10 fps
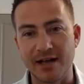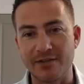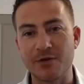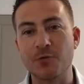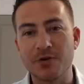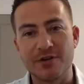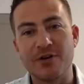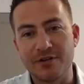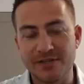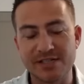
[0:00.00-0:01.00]
There weren't
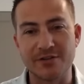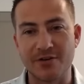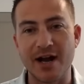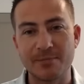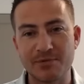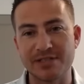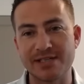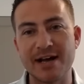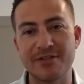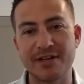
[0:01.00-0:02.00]
all of these other options
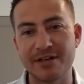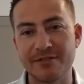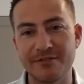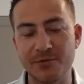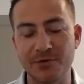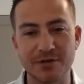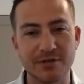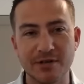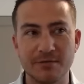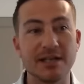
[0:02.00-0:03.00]
out there for
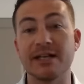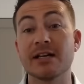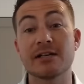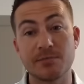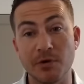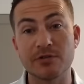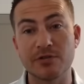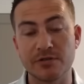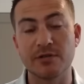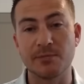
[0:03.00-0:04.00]
getting
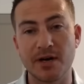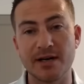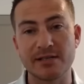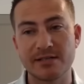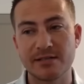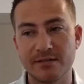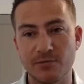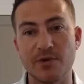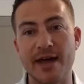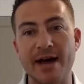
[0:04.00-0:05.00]
exposure to the price
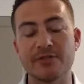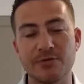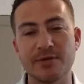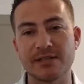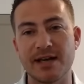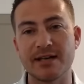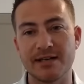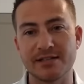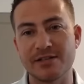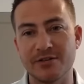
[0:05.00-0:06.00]
without doing that.
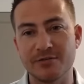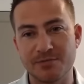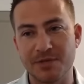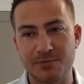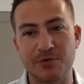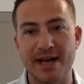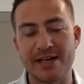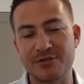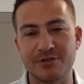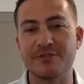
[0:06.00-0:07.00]
And so it was much more
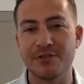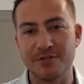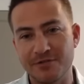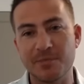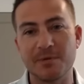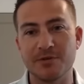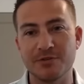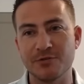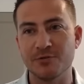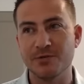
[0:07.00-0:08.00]
natural for people
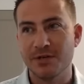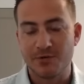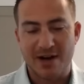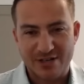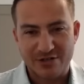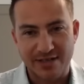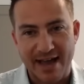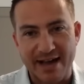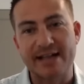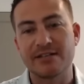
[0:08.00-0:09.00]
who were actually
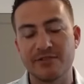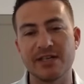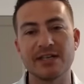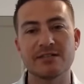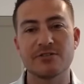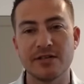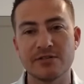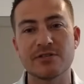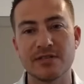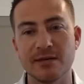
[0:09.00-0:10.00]
that actively
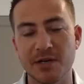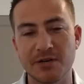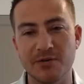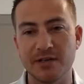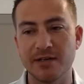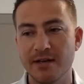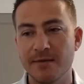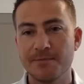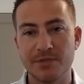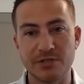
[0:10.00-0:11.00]
interested in Bitcoin
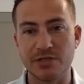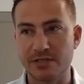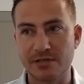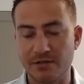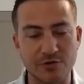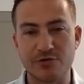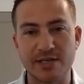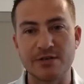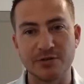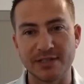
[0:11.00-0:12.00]
to just go
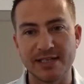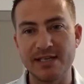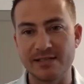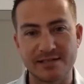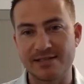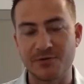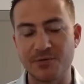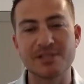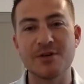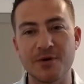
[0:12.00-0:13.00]
straight to holding keys because there
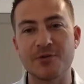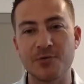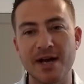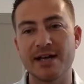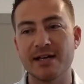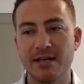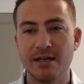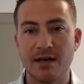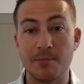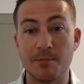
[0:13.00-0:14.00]
was no other way.
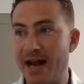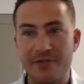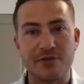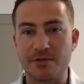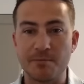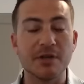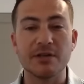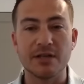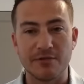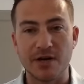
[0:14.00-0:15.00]
But now there's a
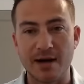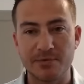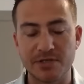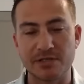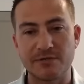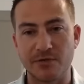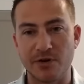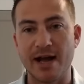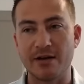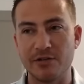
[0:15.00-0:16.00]
million different options for
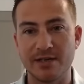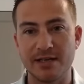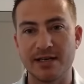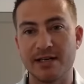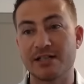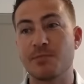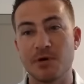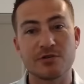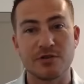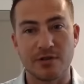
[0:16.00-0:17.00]
how you can get
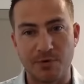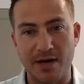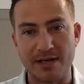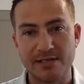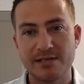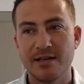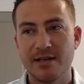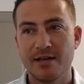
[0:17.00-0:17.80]
exposure to the price.